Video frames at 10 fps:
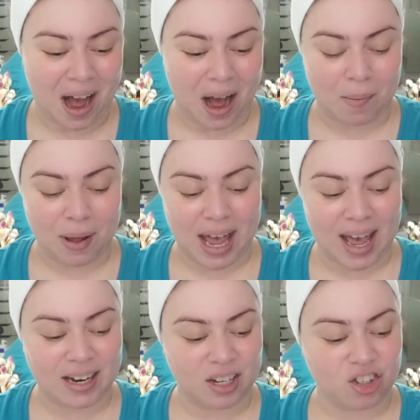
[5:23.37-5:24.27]

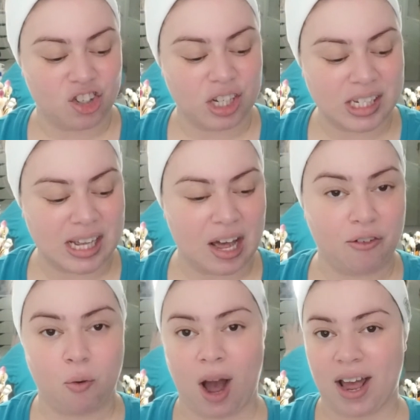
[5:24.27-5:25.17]
And just
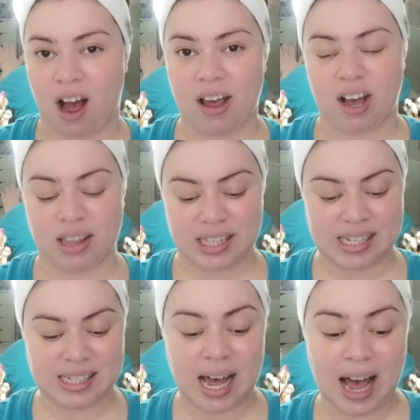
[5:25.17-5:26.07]
FYI on the
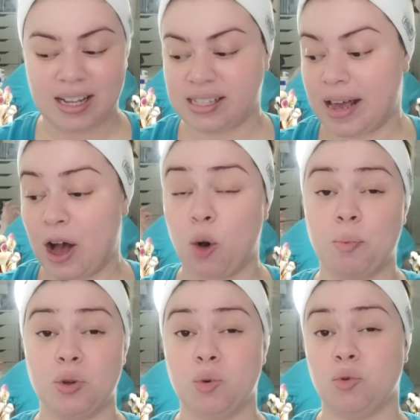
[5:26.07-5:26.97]
side, to help
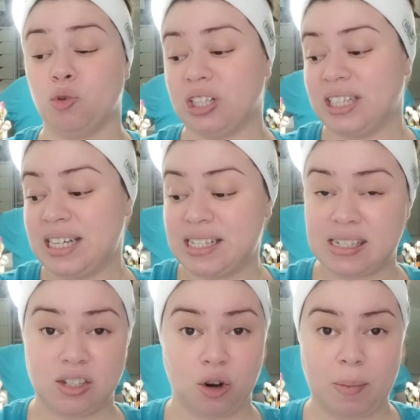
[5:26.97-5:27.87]
you
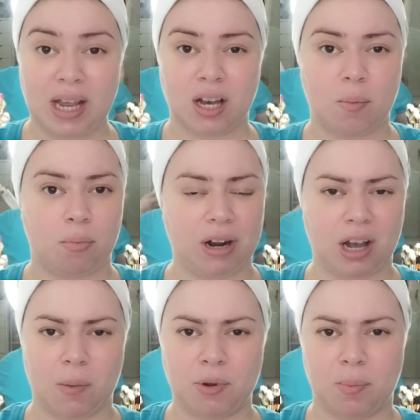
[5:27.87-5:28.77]
release your makeup, break
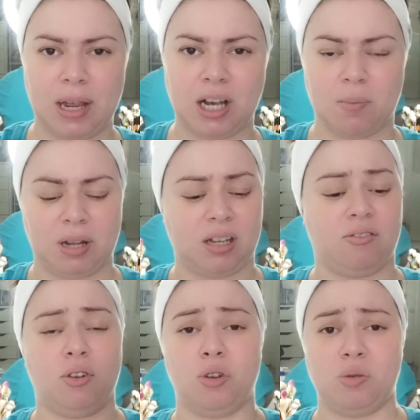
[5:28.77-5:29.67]
up your makeup, like
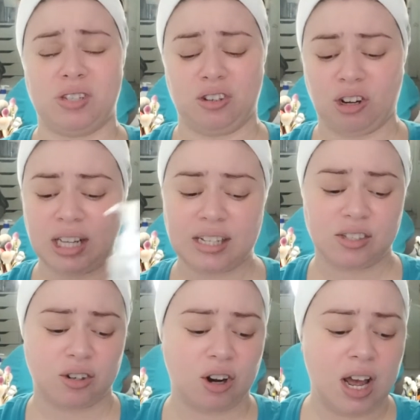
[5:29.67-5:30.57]
if you're using your
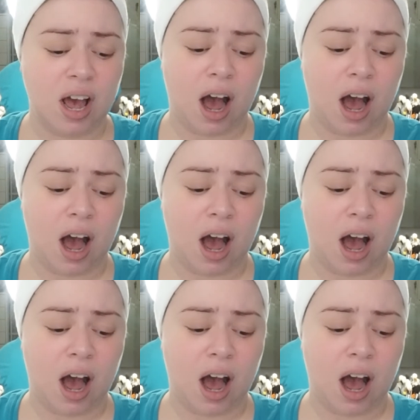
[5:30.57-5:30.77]
cleanser,